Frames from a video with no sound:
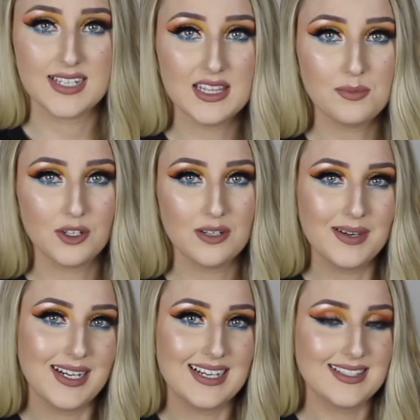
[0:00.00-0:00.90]
Down the bottom,
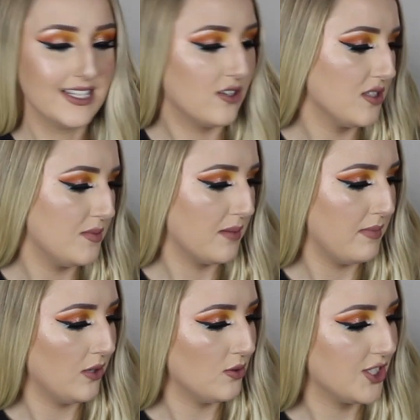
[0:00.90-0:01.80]
it has the cosmic
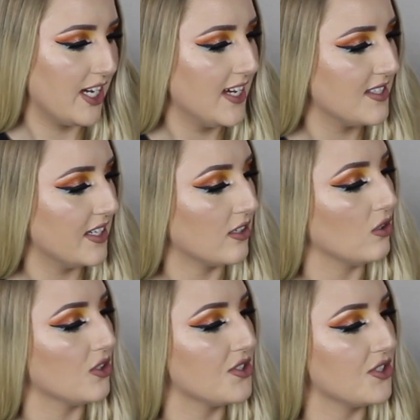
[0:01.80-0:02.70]
metal shades, and
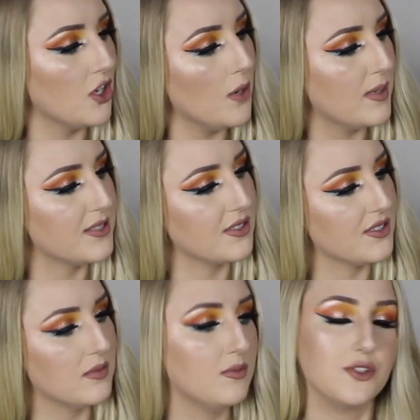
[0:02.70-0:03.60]
across the top, it's
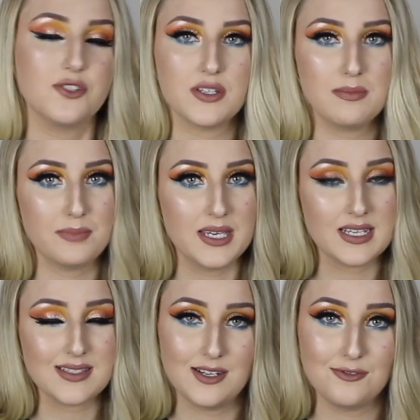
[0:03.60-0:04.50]
got some nudes and
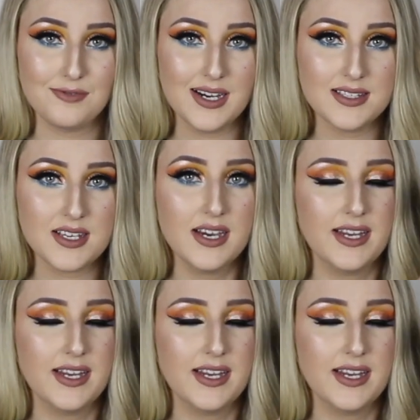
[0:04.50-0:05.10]
pinks and reds.